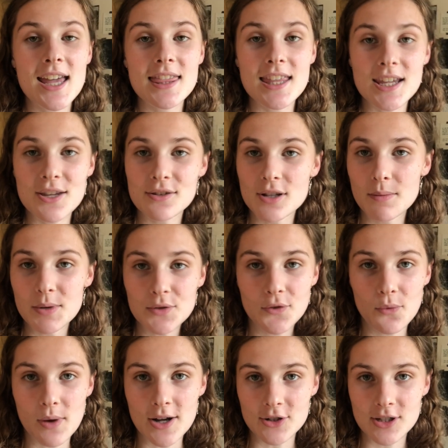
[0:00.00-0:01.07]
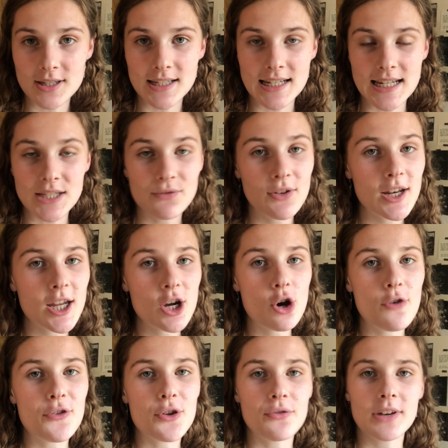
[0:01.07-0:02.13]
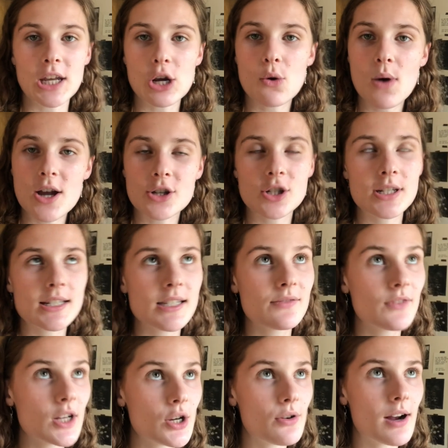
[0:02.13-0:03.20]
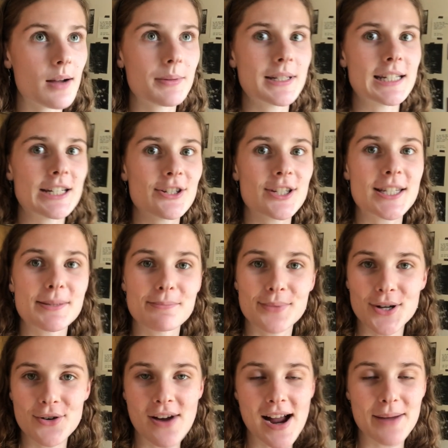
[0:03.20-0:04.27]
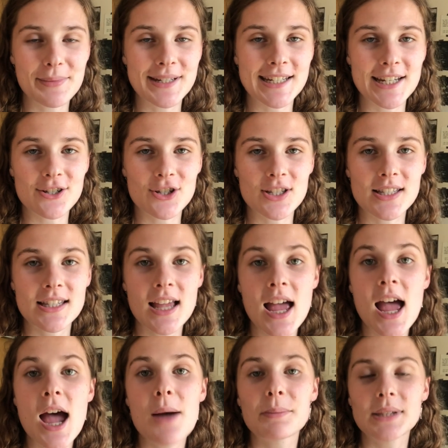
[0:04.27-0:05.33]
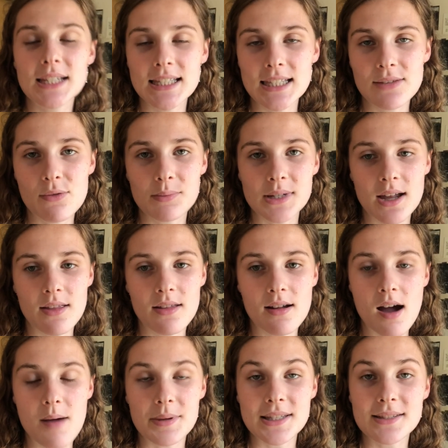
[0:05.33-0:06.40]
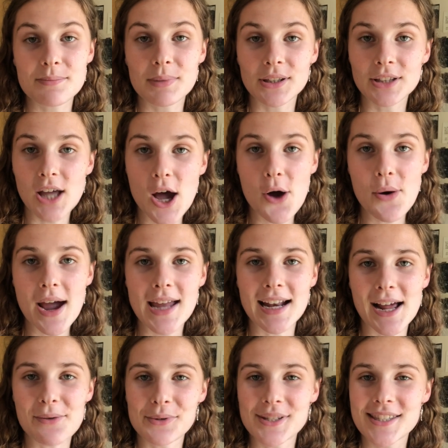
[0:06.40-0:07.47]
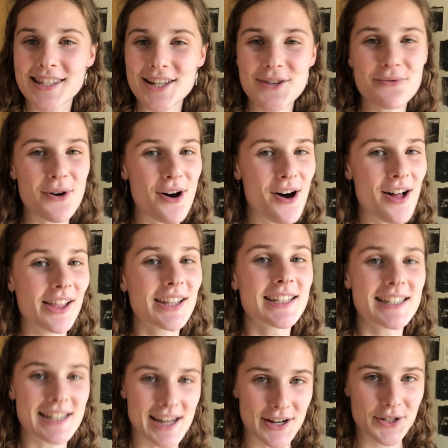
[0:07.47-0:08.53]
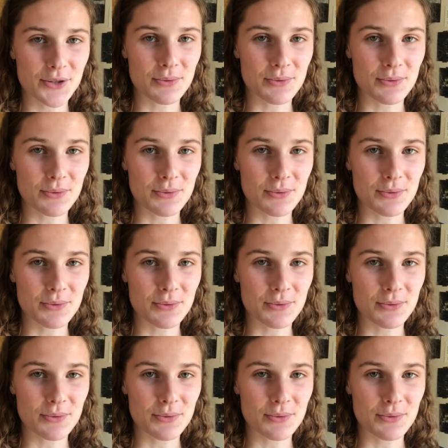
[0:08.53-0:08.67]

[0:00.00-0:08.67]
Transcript: Thank you so much for watching today's video. If you have any questions, video recommendations, book recommendations, please leave them down in the comments below, and I will see you all next